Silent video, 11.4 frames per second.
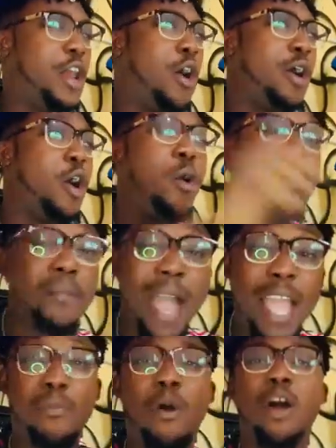It will
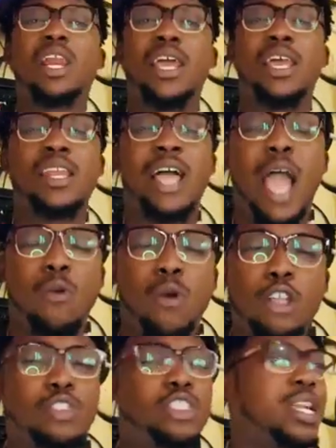be mind-boggling.
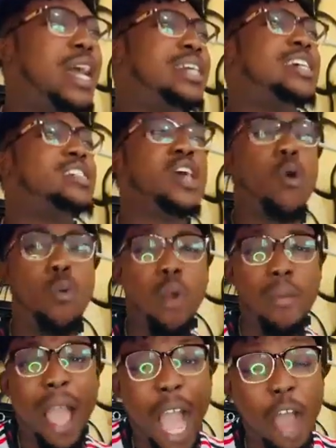I want to share this
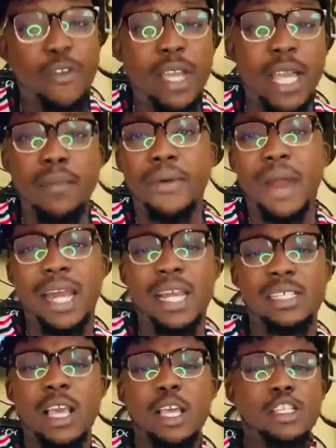with my African
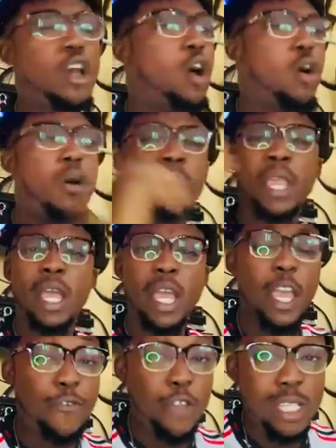brothers. So
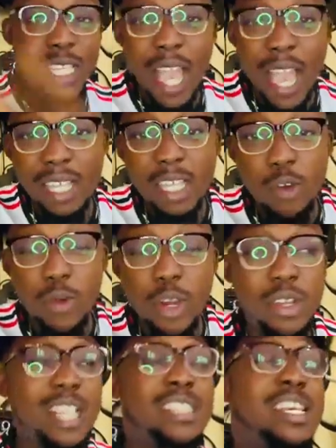if you see
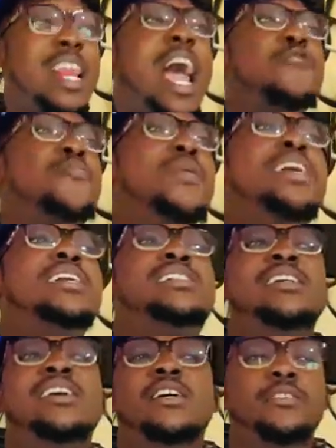anything Reunited Live,
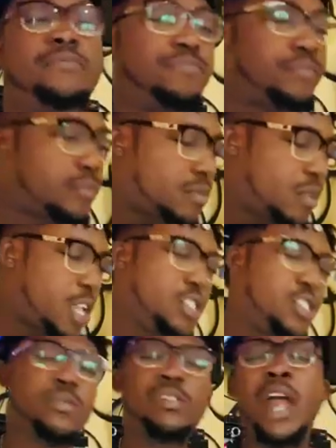please
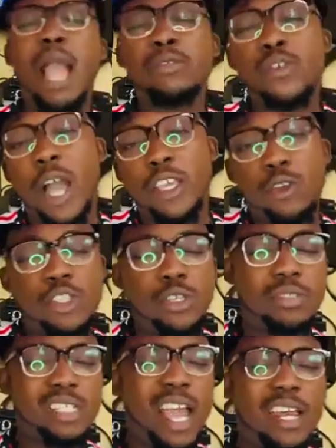subscribe to our
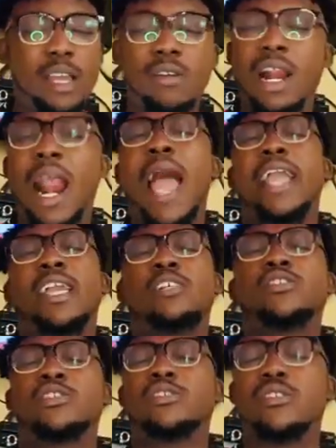YouTube channel,
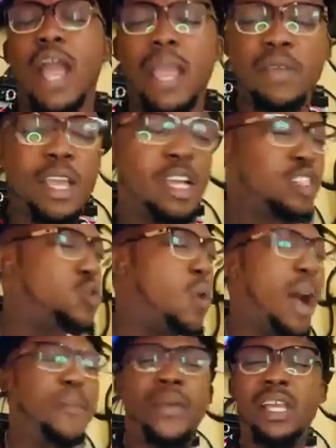like and subscribe
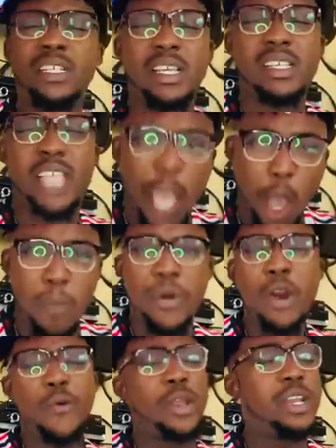to our pages.
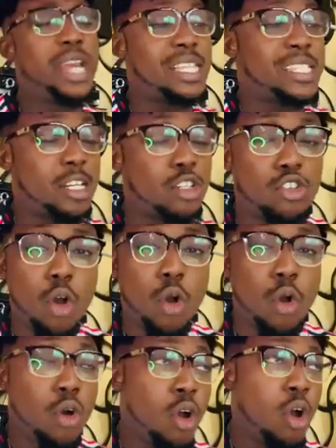Help
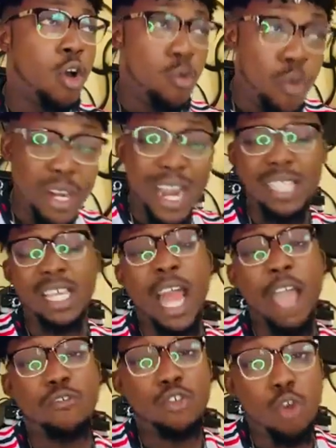Reunited
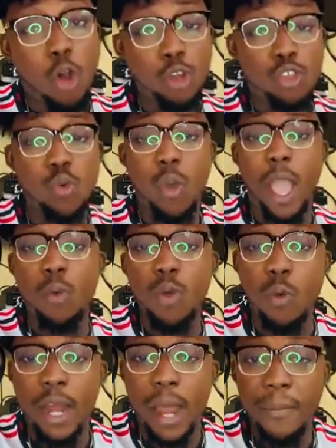Life grow to
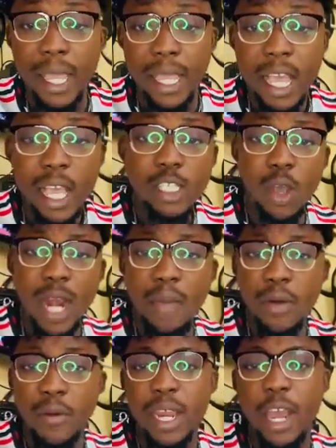where we want to be.
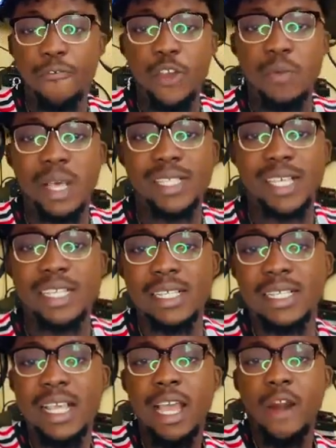So let me read a few
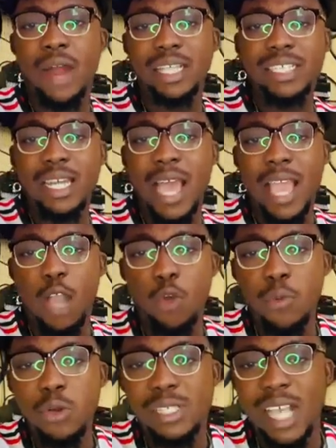messages.
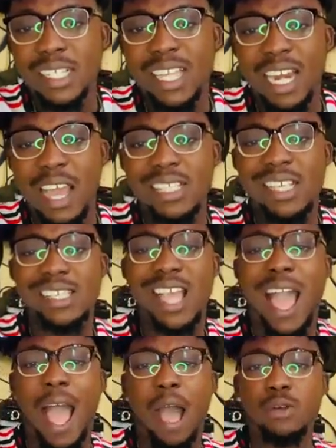Rashida Yakubu says,
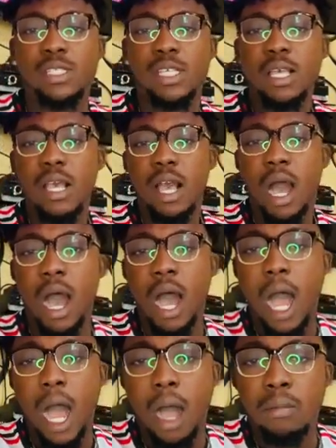Glazers out.
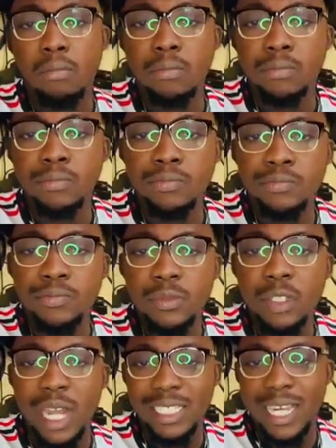
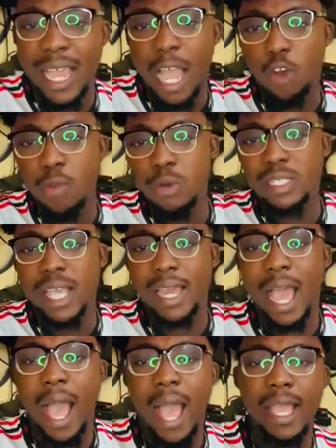Rashida
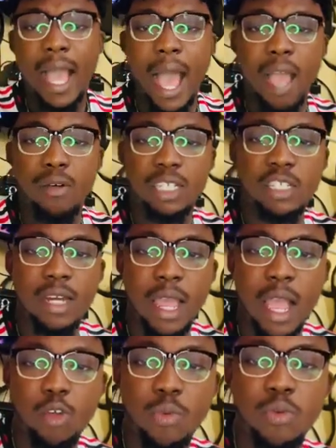Yakubu said, hi
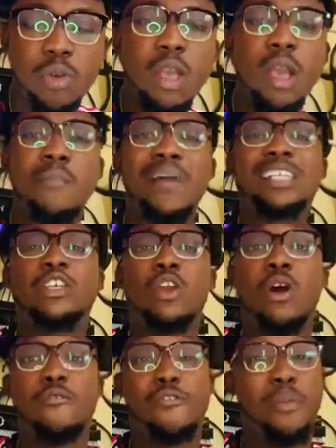Rashida Yakubu.
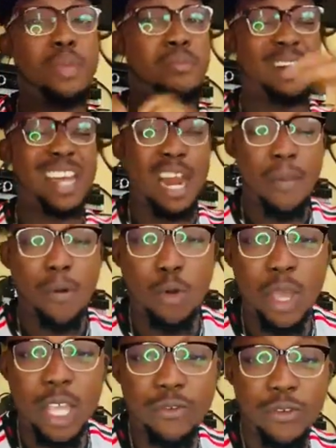Much love from
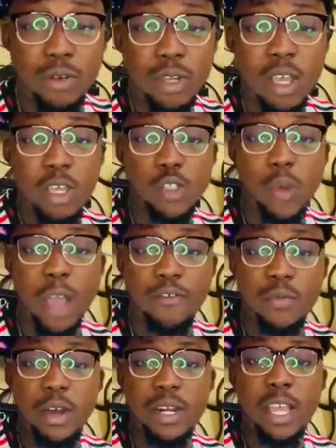Nana Poku Hitzfield
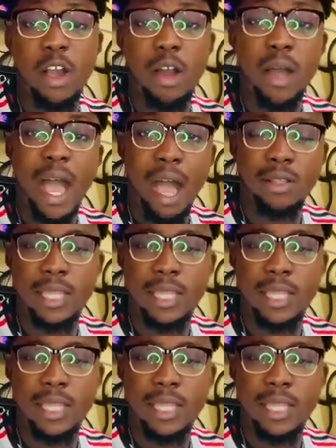to everybody